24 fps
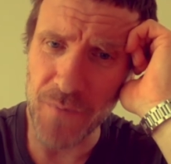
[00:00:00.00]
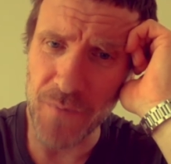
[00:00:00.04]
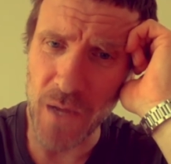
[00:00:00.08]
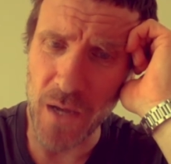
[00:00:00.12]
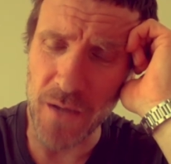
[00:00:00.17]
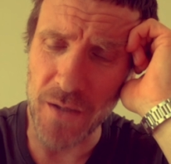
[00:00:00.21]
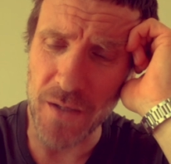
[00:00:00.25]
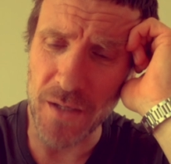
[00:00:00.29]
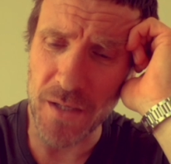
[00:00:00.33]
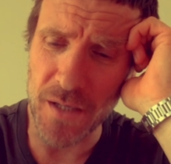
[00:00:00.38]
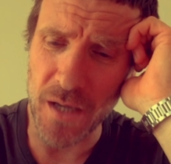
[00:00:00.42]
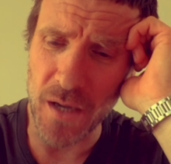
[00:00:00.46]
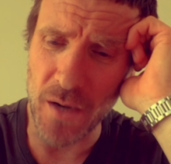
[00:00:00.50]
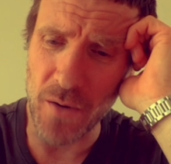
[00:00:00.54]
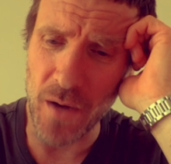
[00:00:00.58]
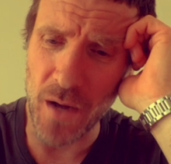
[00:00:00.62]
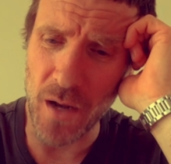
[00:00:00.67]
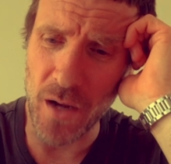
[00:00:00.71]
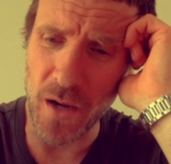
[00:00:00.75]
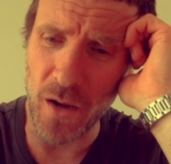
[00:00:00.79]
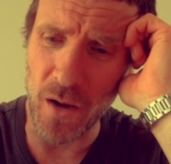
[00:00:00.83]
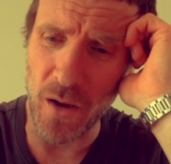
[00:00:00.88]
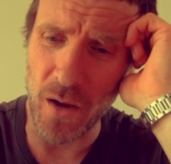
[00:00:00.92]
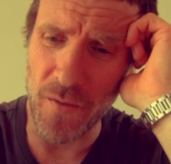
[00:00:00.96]
And so
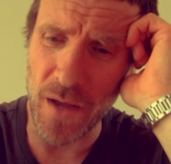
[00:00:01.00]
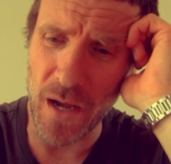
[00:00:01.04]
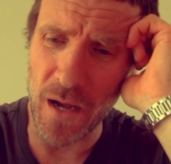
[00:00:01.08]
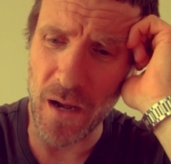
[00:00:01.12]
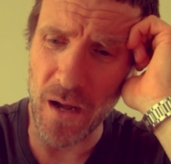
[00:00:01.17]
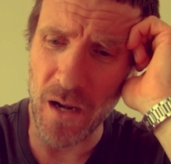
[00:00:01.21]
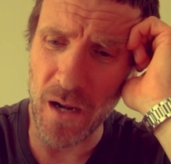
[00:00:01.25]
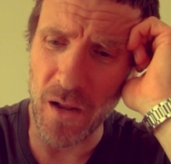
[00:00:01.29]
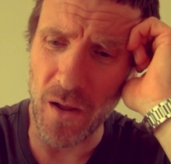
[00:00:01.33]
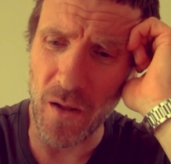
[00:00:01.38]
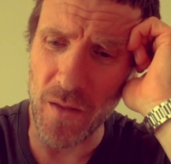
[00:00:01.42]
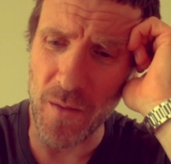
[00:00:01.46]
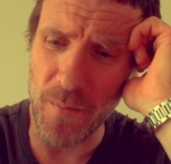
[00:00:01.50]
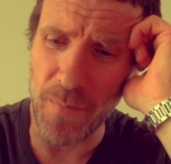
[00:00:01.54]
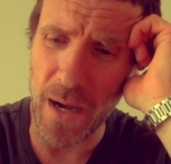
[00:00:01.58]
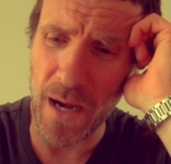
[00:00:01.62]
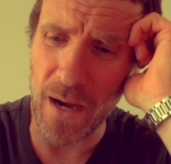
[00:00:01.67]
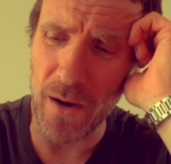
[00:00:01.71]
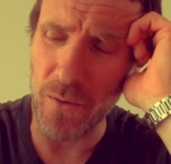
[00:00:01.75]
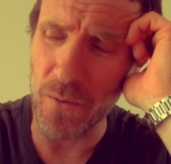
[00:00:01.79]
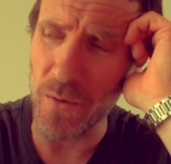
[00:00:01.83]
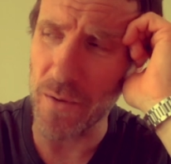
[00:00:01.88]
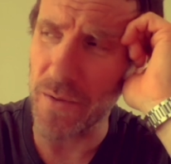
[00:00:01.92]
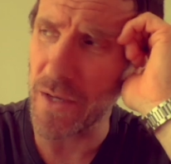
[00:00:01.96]
a lot of the
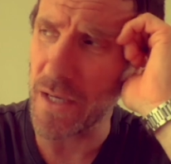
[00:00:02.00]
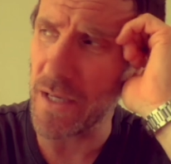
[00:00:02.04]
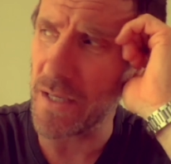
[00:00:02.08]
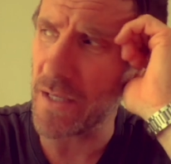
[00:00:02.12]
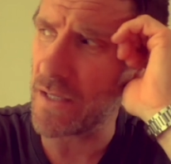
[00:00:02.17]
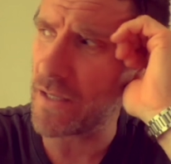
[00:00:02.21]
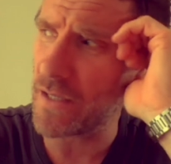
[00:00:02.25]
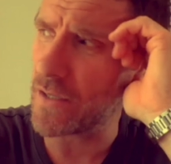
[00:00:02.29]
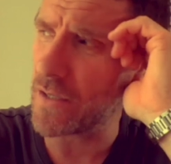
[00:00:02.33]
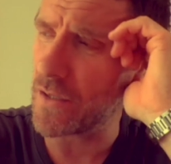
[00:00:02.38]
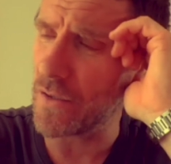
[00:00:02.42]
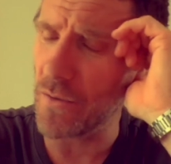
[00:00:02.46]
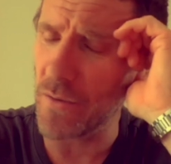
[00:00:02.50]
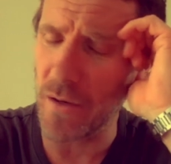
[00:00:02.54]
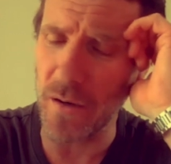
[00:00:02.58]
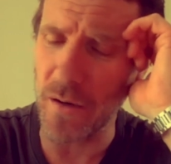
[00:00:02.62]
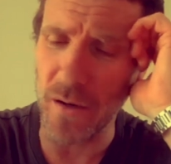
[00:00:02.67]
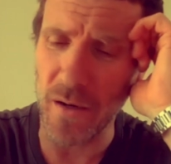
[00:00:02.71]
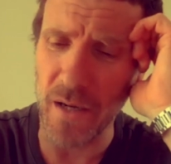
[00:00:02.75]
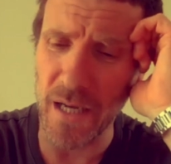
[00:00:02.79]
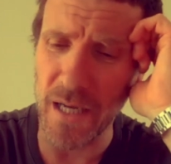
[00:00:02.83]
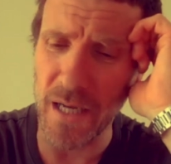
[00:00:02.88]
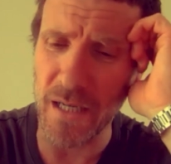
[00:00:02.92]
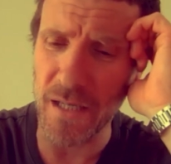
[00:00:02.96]
battle with these
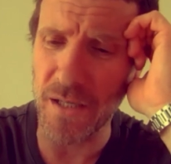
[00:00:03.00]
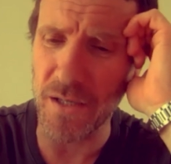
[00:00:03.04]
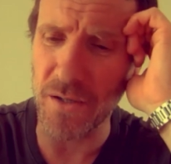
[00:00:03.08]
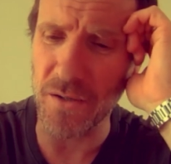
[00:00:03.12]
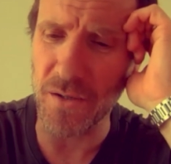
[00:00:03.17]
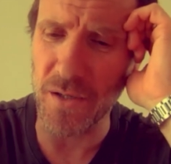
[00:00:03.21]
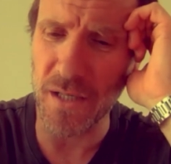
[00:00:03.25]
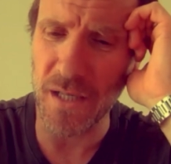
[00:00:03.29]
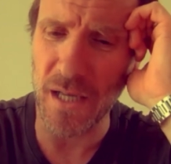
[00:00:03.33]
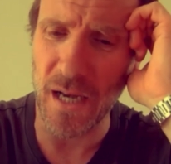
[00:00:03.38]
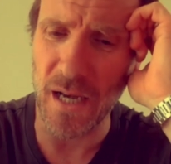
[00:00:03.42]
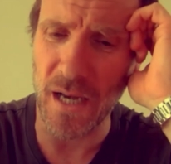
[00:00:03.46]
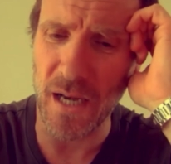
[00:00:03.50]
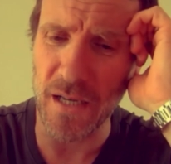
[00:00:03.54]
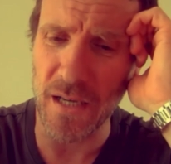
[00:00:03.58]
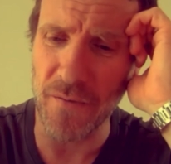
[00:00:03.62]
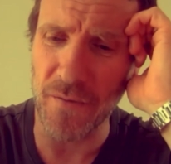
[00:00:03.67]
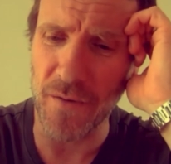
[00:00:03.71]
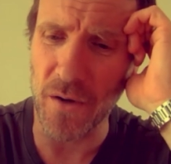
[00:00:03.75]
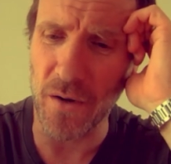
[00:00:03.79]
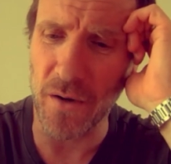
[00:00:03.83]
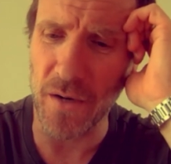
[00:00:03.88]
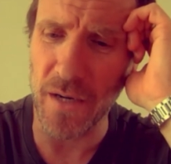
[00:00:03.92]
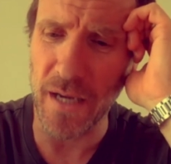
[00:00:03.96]
two is just that you've
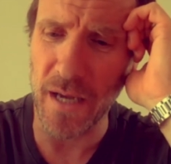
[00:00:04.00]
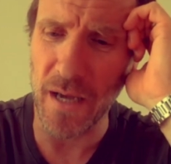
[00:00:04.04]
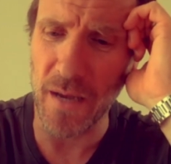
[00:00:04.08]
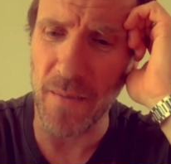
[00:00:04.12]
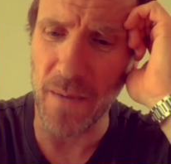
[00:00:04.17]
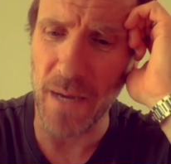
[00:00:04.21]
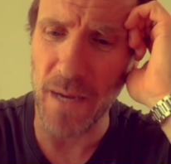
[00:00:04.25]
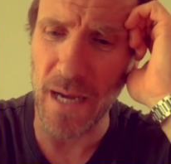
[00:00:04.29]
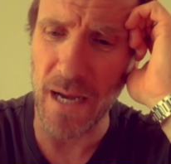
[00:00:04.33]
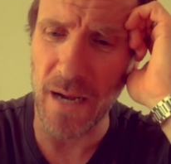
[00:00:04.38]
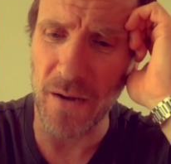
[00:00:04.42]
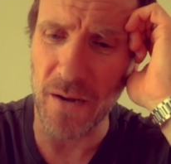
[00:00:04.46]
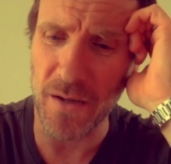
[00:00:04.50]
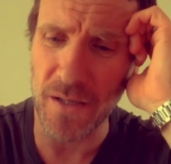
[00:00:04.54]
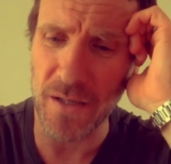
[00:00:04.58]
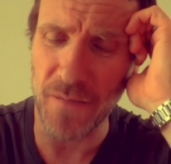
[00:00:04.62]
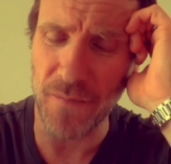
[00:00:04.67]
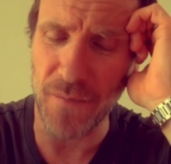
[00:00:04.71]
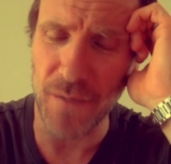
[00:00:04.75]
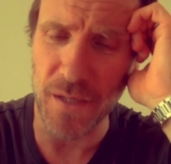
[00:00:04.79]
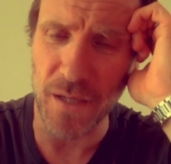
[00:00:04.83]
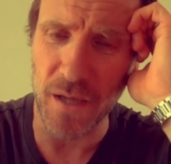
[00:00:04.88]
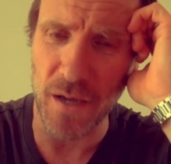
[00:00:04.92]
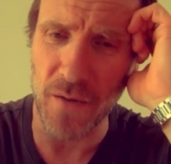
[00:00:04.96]
got to get them out, because
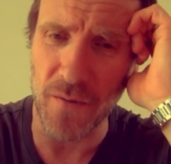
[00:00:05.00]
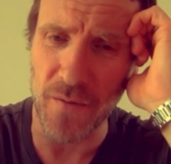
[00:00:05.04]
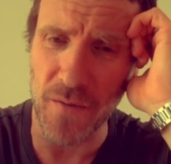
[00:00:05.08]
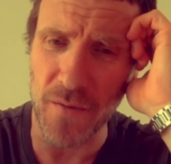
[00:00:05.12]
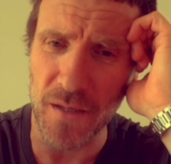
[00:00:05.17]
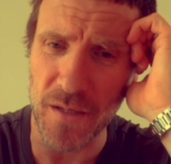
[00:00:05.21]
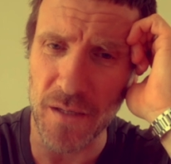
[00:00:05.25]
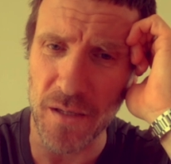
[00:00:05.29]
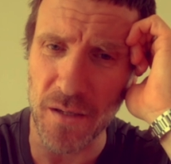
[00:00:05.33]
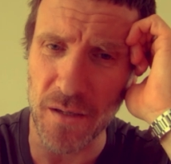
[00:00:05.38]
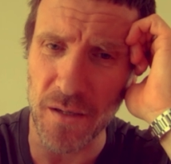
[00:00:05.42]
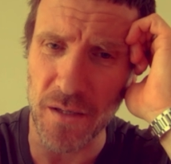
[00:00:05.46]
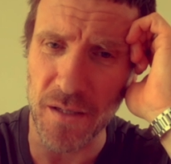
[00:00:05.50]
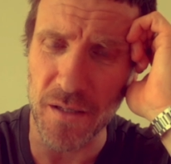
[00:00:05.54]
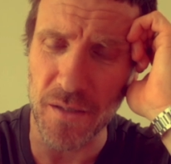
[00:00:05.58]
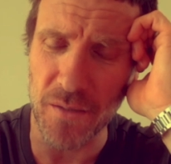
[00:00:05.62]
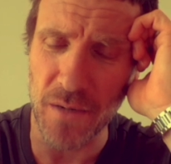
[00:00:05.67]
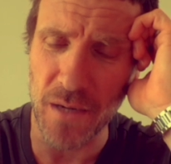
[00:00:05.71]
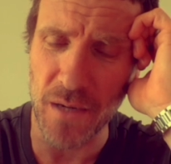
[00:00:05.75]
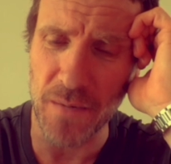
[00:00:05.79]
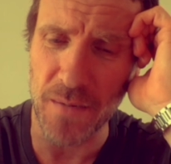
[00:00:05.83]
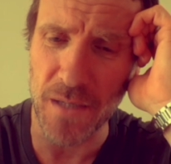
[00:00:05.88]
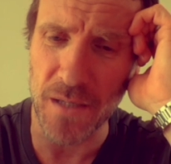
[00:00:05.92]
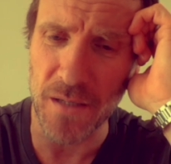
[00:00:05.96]
if you don't, they turn
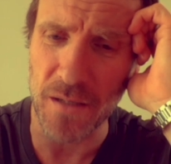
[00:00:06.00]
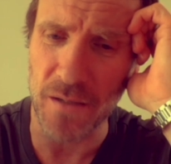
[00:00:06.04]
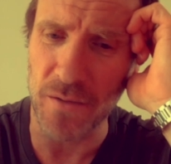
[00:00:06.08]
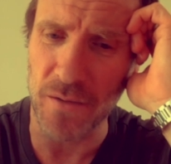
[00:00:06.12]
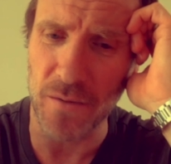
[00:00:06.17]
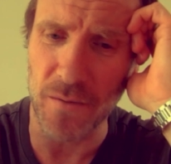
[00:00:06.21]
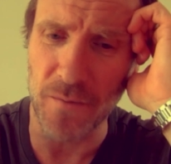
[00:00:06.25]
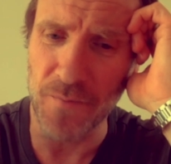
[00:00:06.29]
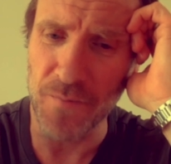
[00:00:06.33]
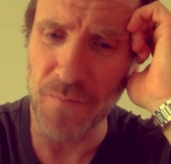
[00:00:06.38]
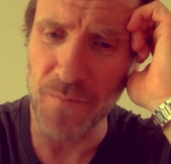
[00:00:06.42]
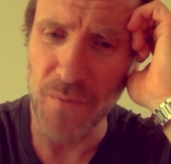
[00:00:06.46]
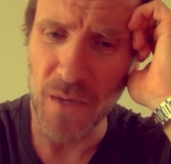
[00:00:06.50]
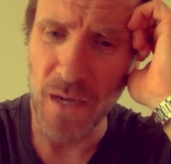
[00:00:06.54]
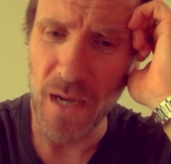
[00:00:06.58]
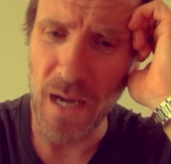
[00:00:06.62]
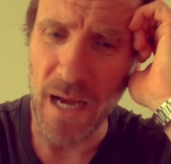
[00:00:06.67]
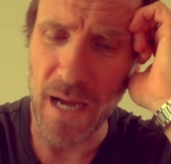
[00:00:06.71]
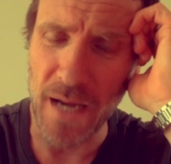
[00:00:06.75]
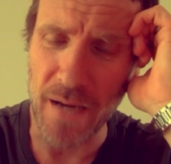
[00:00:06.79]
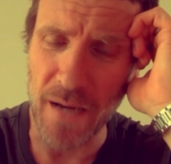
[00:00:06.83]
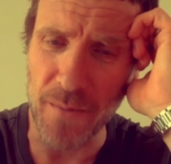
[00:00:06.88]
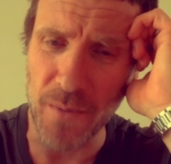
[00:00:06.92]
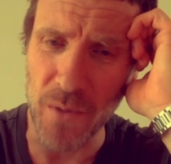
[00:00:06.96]
into absolute
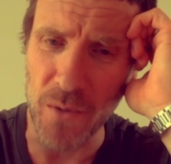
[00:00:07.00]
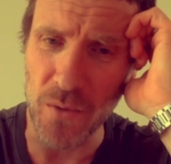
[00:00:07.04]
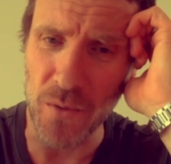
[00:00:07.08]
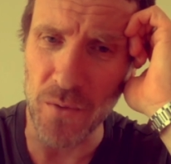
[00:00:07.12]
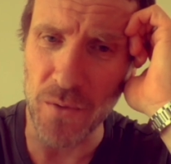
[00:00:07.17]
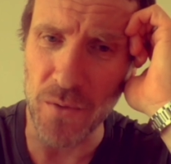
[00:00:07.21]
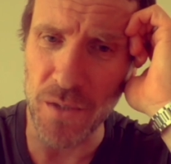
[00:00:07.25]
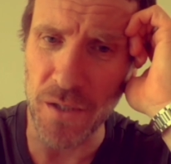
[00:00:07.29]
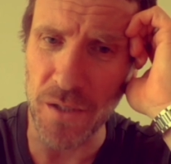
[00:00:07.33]
animals.